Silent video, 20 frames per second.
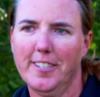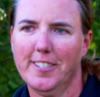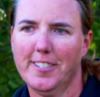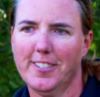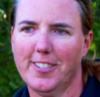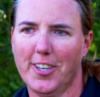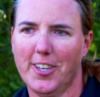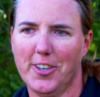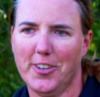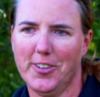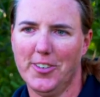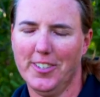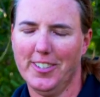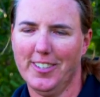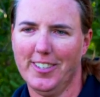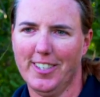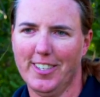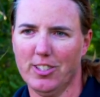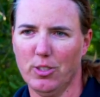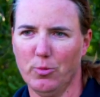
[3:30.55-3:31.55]
So
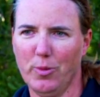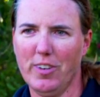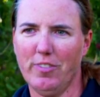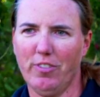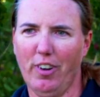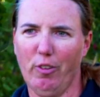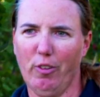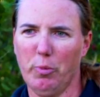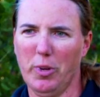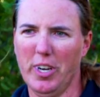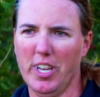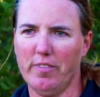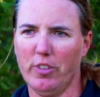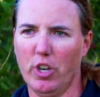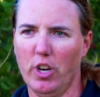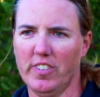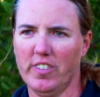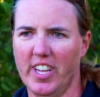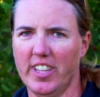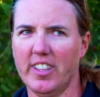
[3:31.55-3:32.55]
it's a win for everybody
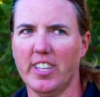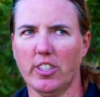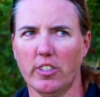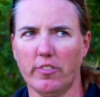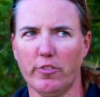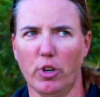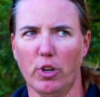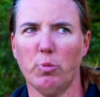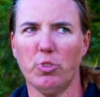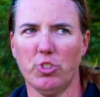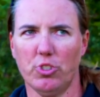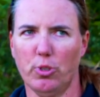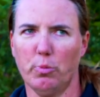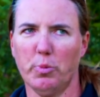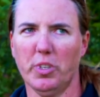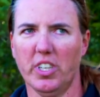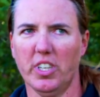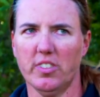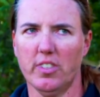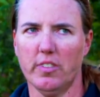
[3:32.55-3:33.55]
involved, and I think the farmers do it
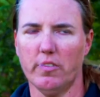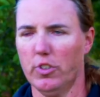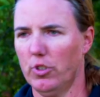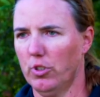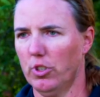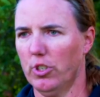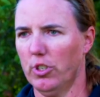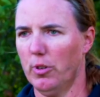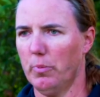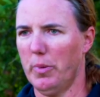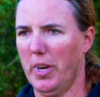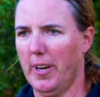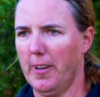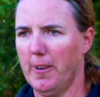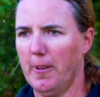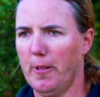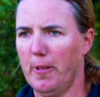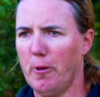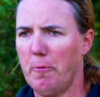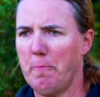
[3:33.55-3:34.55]
because they feel good about